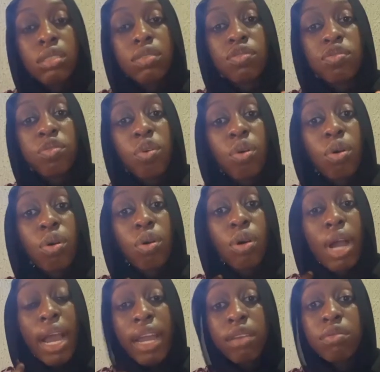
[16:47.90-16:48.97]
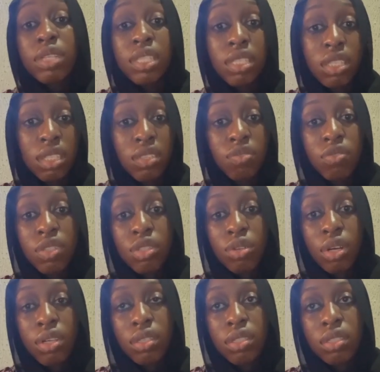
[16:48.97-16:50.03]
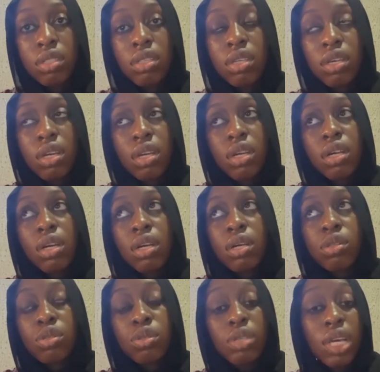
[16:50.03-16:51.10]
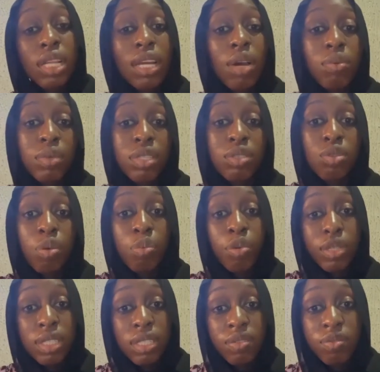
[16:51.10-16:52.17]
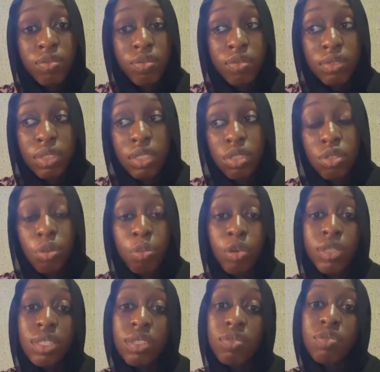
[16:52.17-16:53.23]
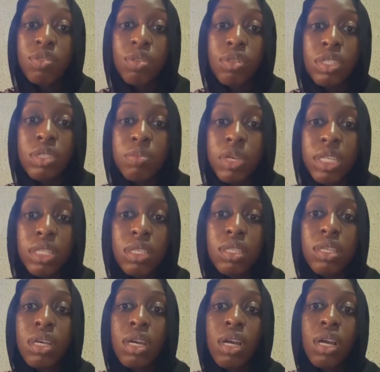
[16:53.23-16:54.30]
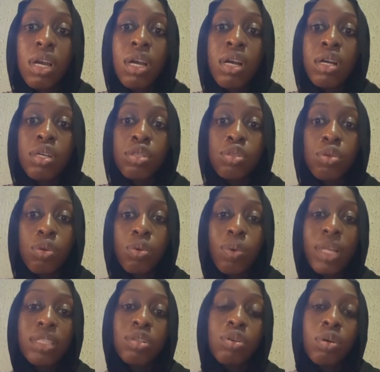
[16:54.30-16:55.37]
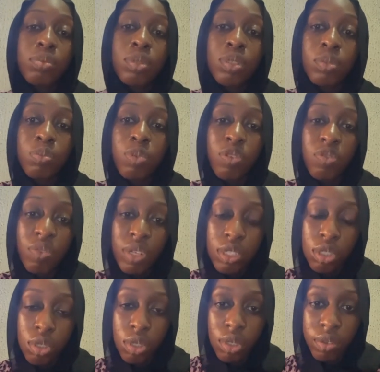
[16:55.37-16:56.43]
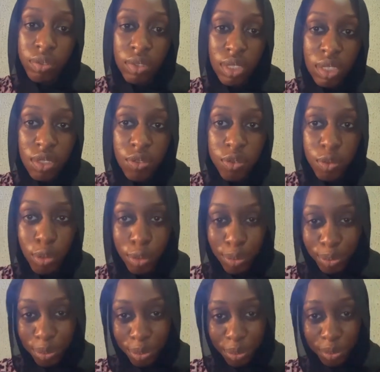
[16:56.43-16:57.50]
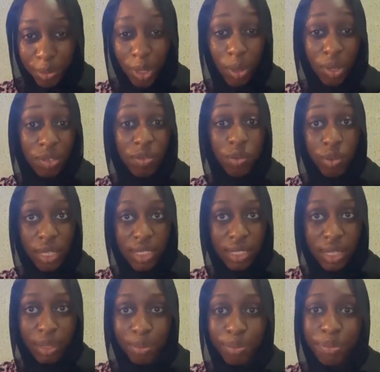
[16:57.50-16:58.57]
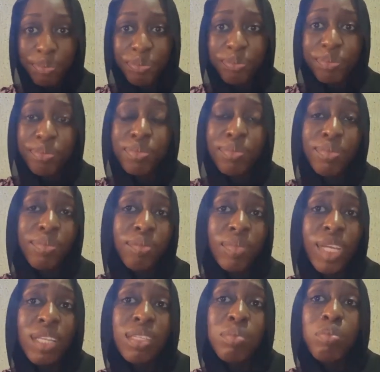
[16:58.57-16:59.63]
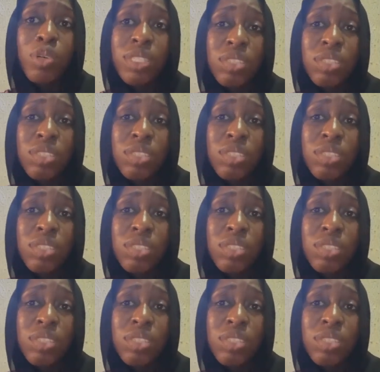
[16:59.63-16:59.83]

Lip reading: for high risk individuals, together with supportive treatment. So when it comes to prevention of this flu or influenza, the most